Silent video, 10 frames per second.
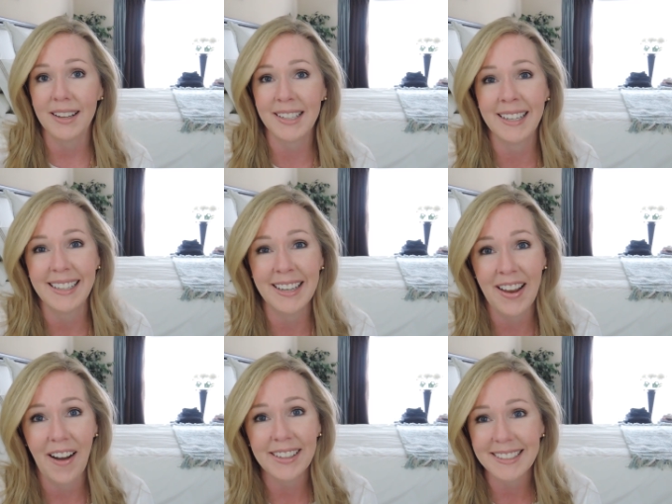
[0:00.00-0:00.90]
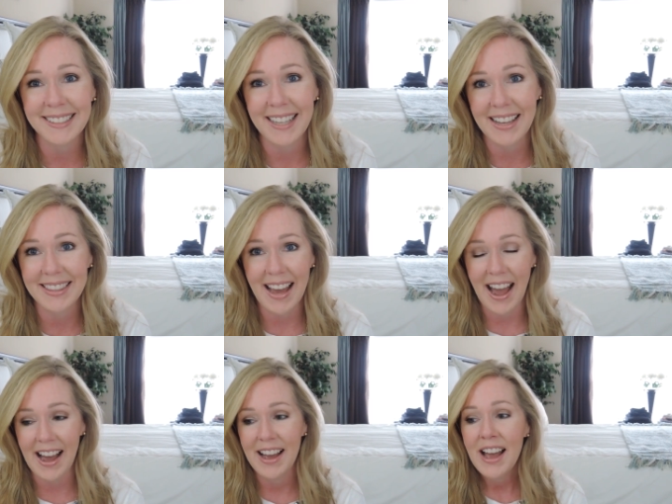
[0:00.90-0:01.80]
I'll you know I'll just take
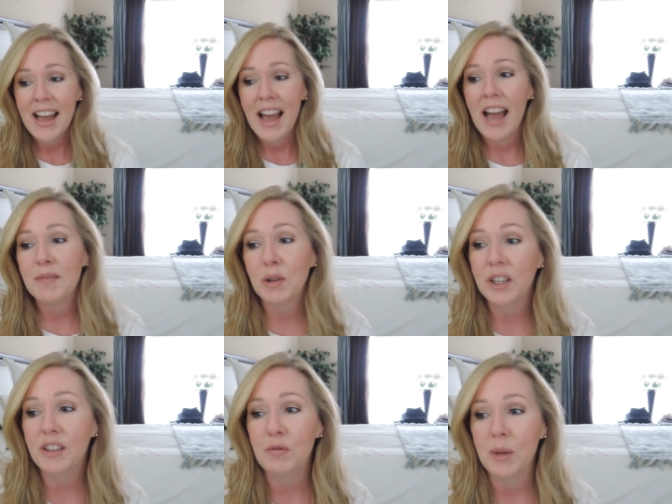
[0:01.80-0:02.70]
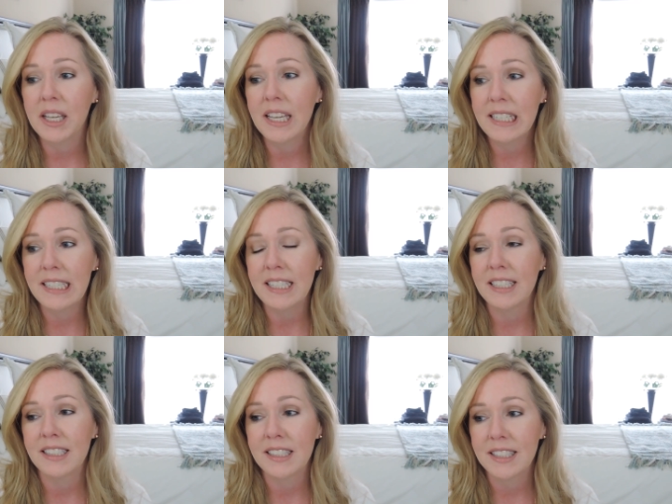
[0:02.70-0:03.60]
that. Believe me, it
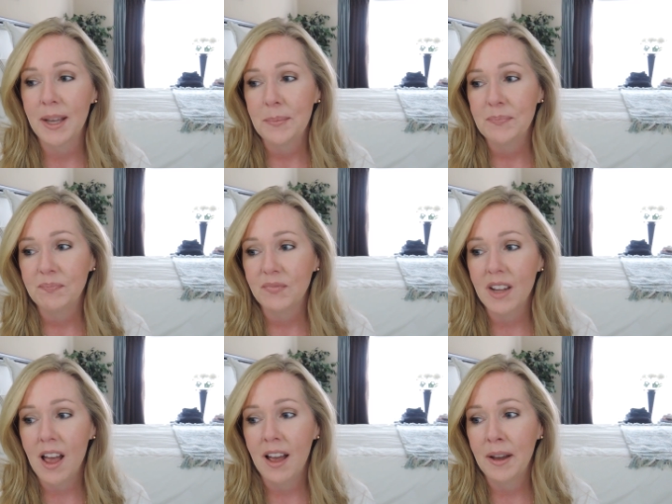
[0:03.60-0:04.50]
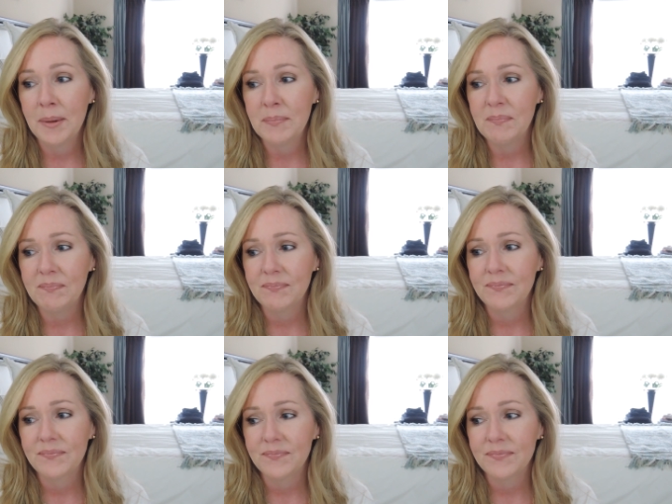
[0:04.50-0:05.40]
is um,
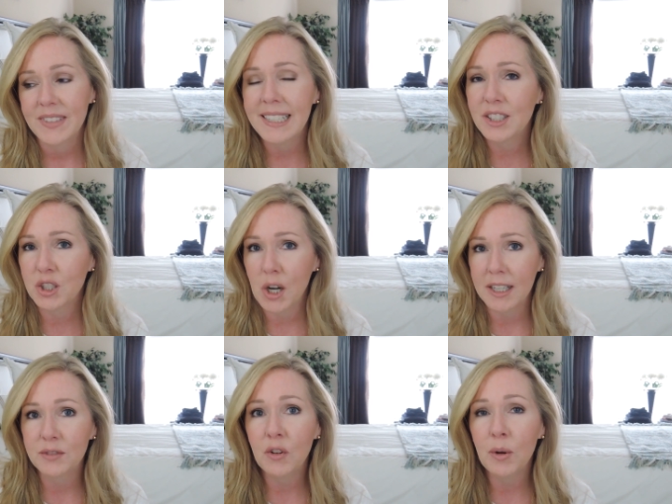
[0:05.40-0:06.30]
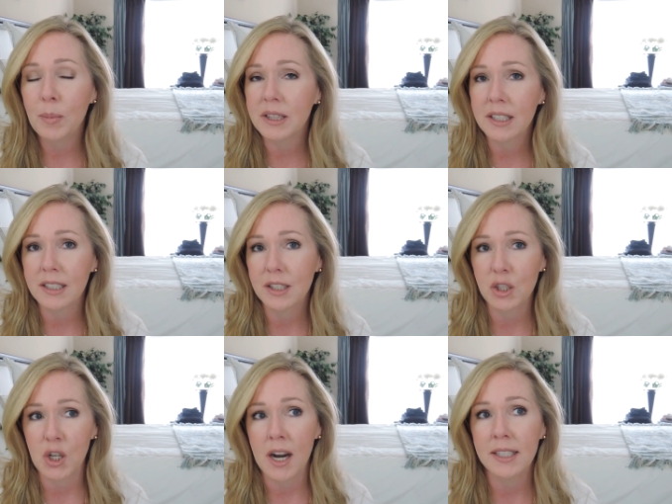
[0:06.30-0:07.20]
it's stressful, but the
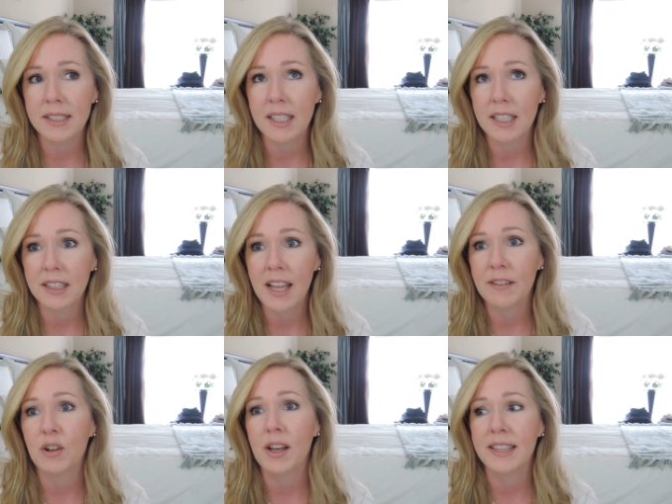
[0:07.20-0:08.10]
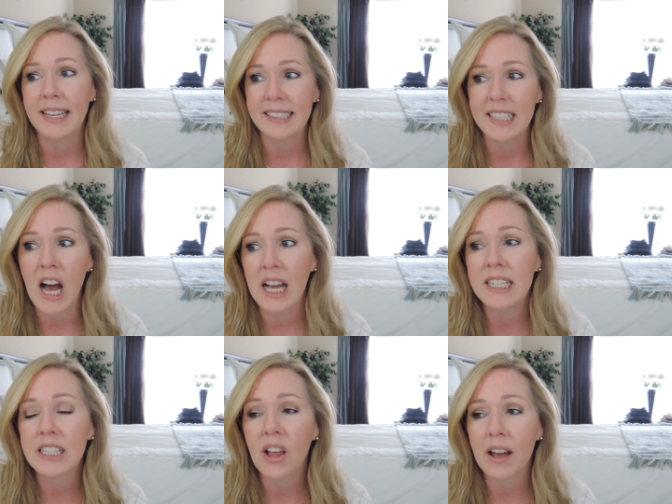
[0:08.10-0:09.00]
stress level and the
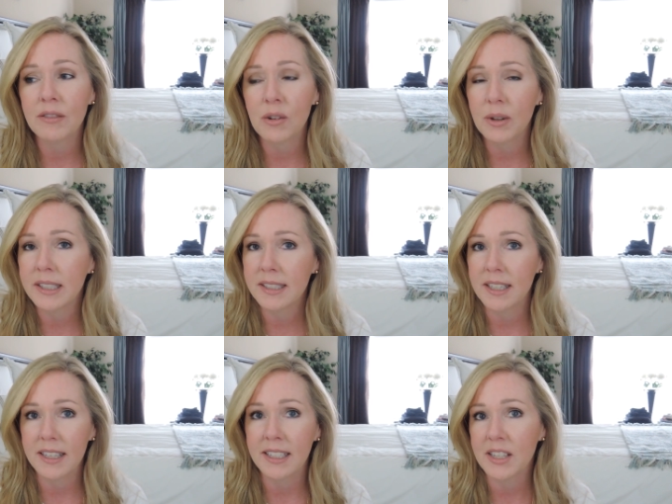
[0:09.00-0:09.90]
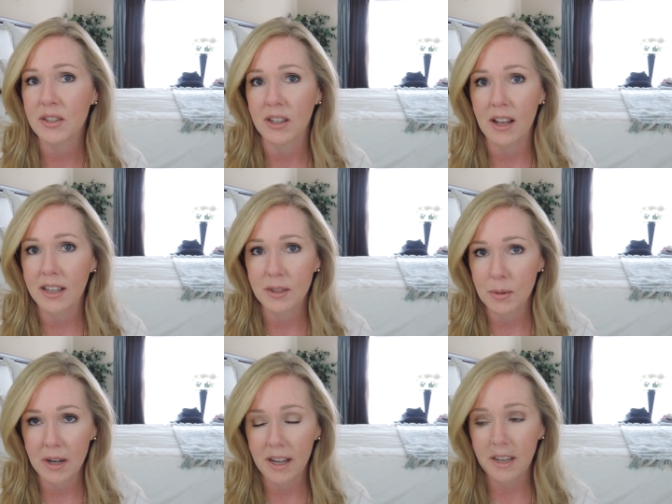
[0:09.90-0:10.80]
anxiety level isn't anything like a
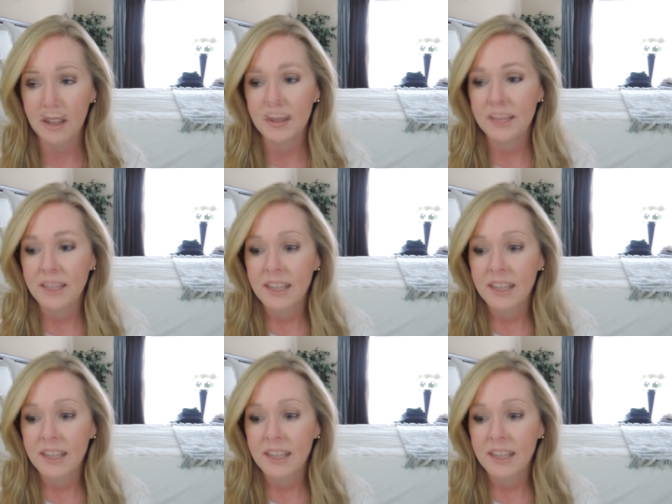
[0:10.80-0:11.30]
tornado.